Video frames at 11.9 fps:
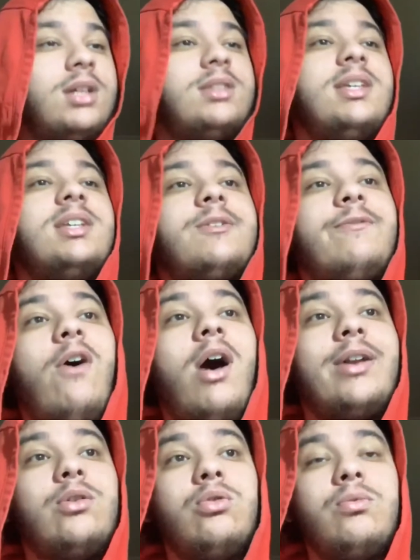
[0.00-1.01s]
This
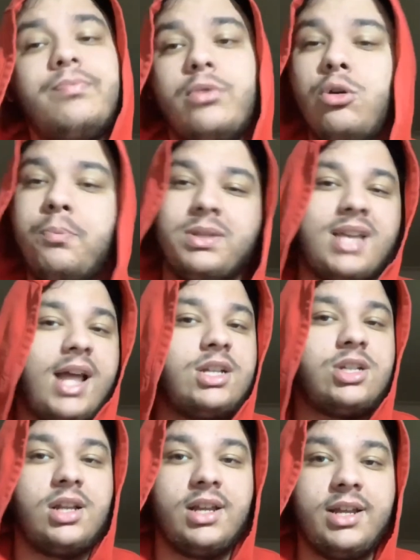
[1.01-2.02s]
final could
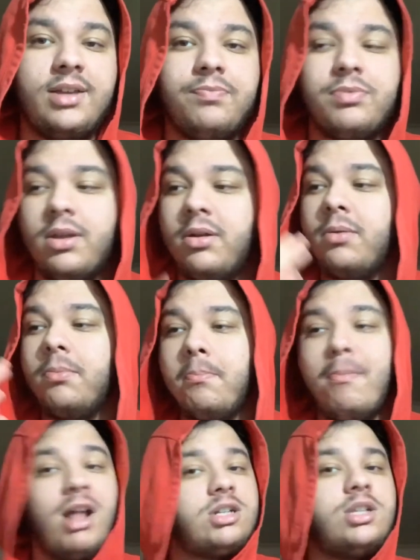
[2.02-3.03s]
potentially
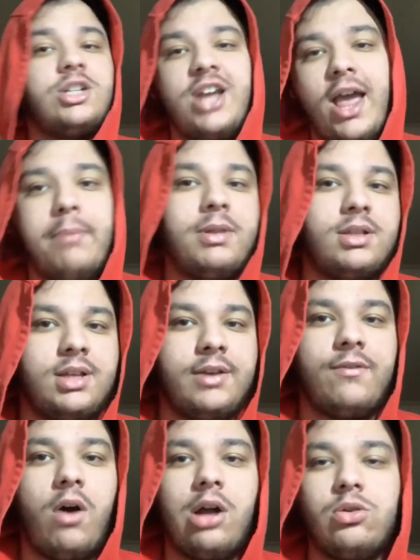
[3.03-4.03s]
match the Champions League
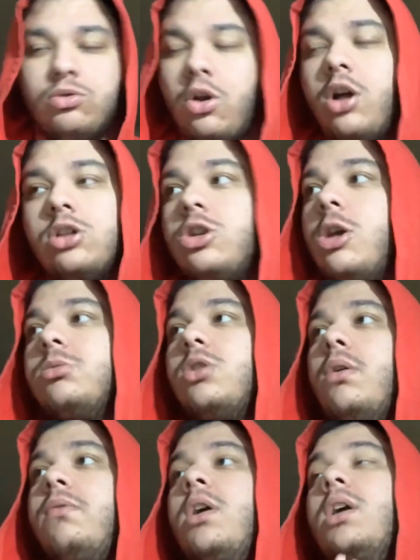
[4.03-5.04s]
final. Not in terms of